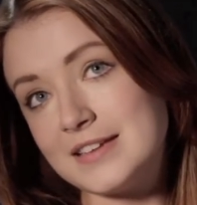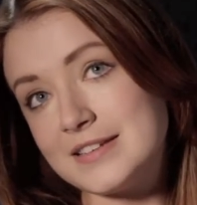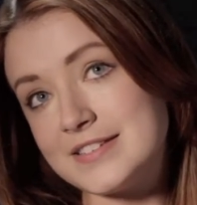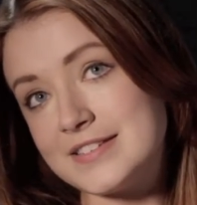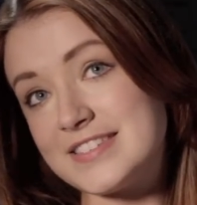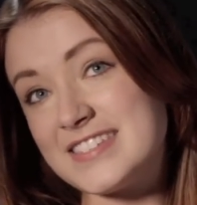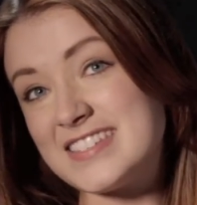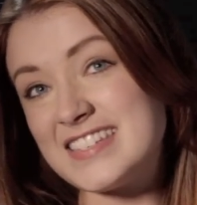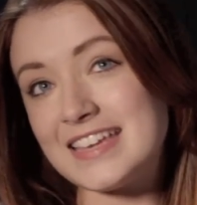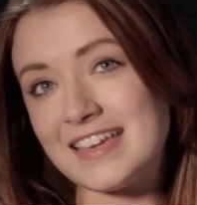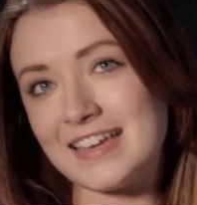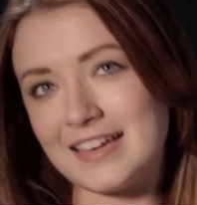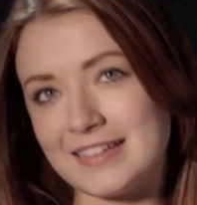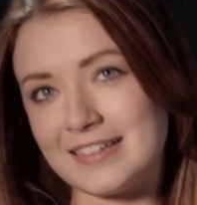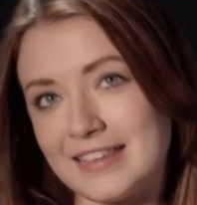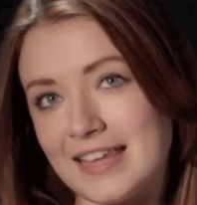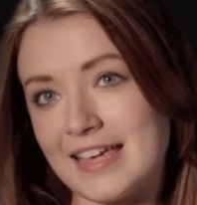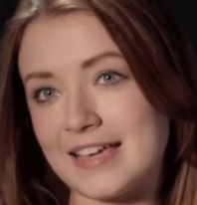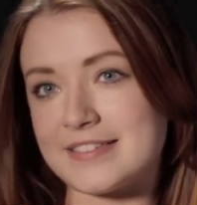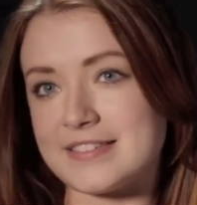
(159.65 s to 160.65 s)
seeing
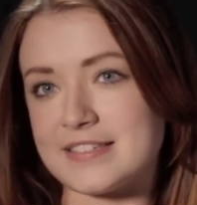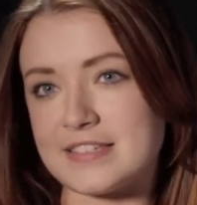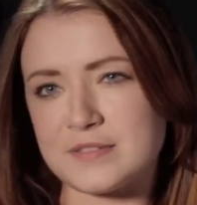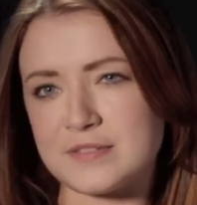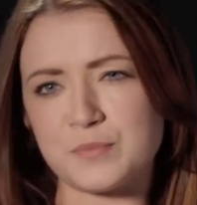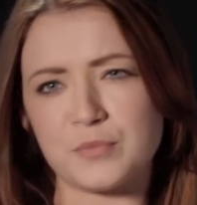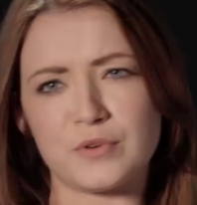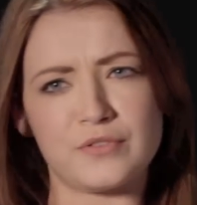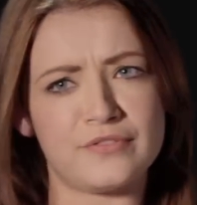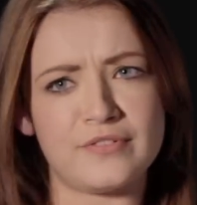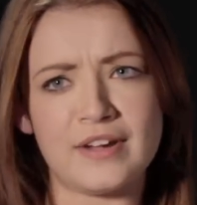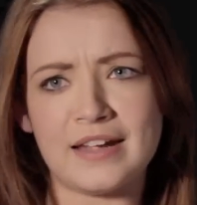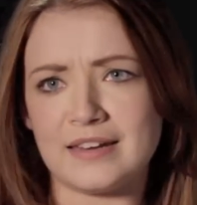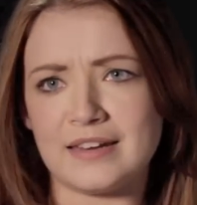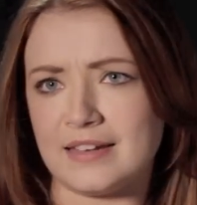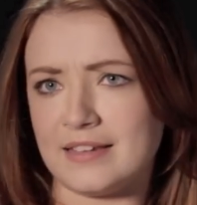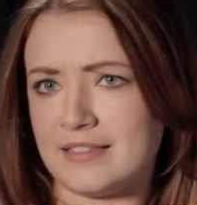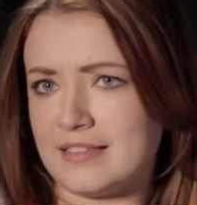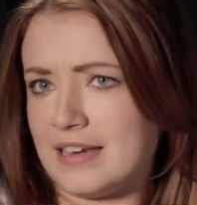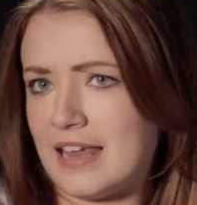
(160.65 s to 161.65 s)
less is more
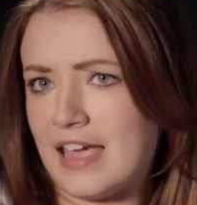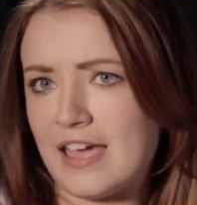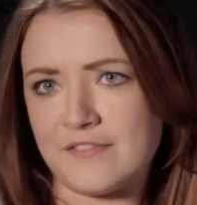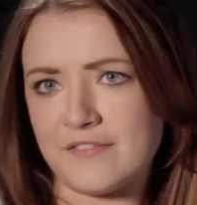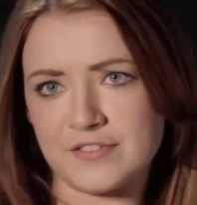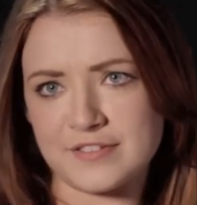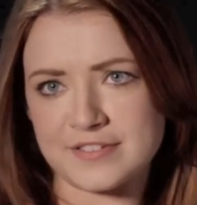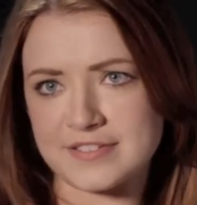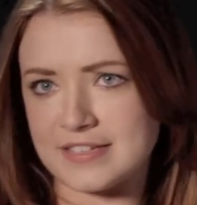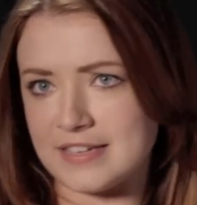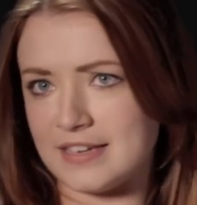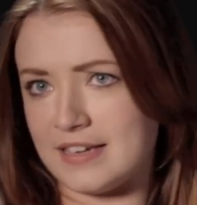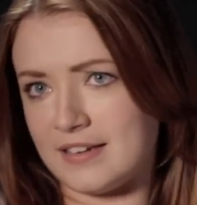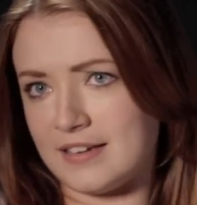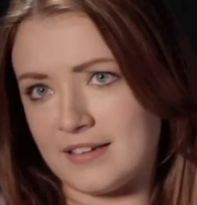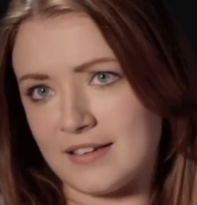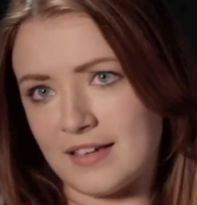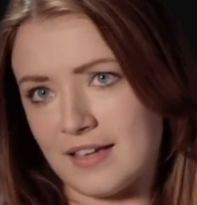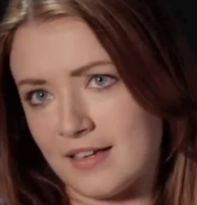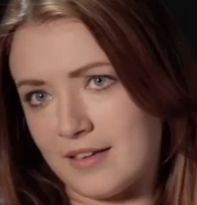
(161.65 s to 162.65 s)
frightening than ever
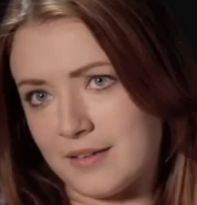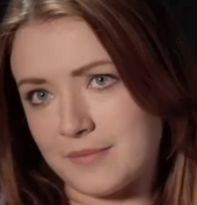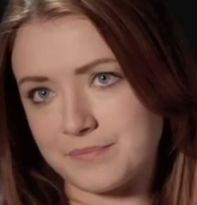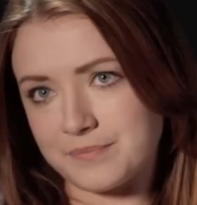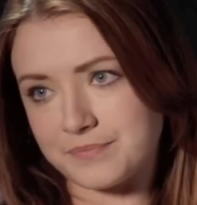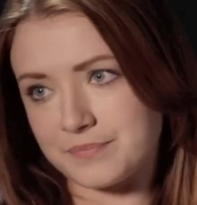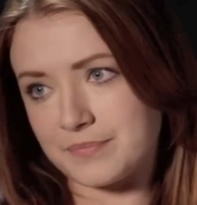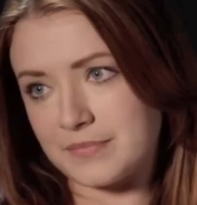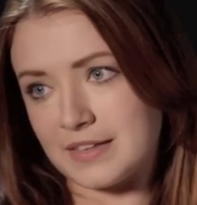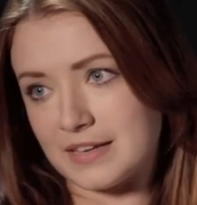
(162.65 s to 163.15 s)
seeing um,